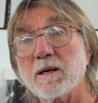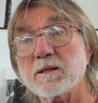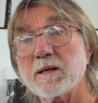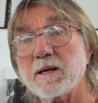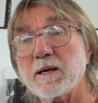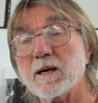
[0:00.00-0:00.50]

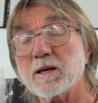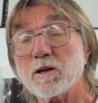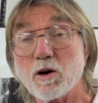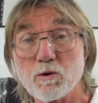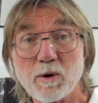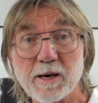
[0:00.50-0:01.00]
the
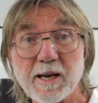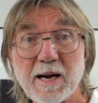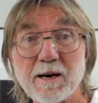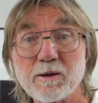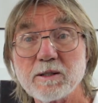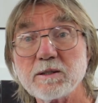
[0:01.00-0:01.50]
long running
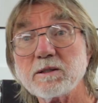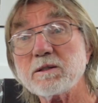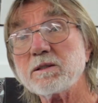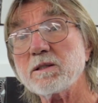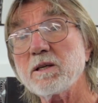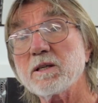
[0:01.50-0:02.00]

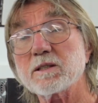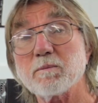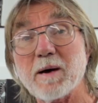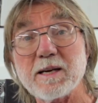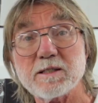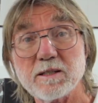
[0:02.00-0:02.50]
hours, the
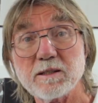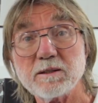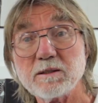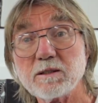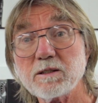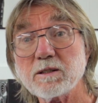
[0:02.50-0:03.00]

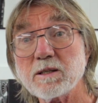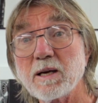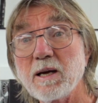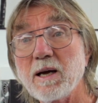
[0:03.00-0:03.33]
maintenance.